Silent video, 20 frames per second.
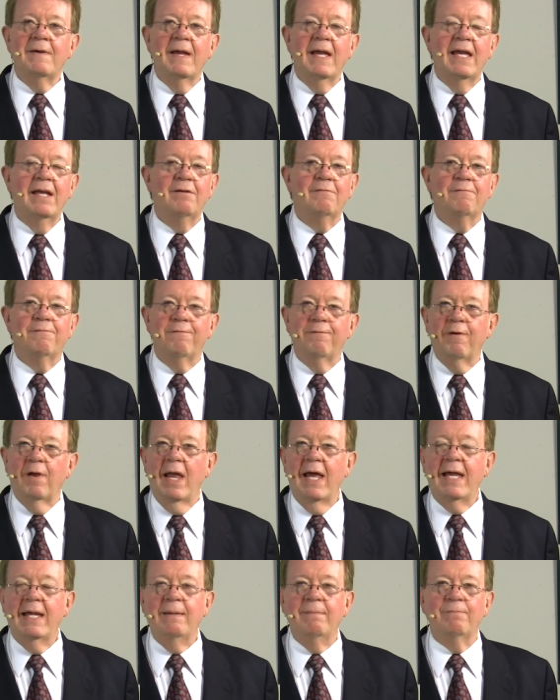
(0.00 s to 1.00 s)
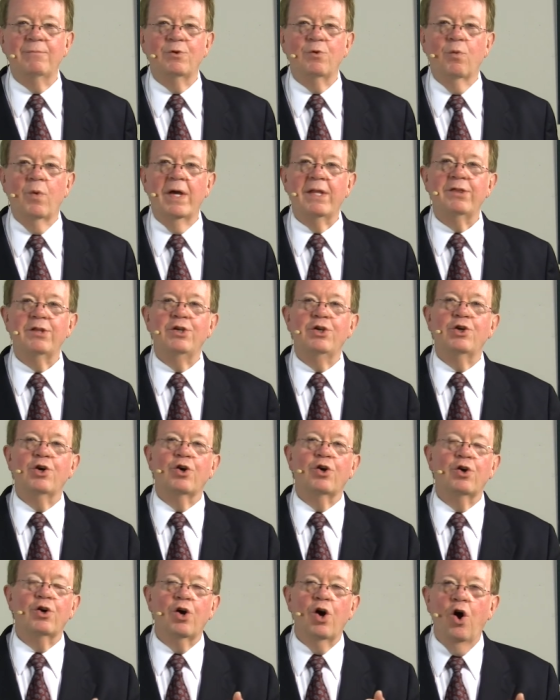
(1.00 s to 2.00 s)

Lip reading: inflamed with your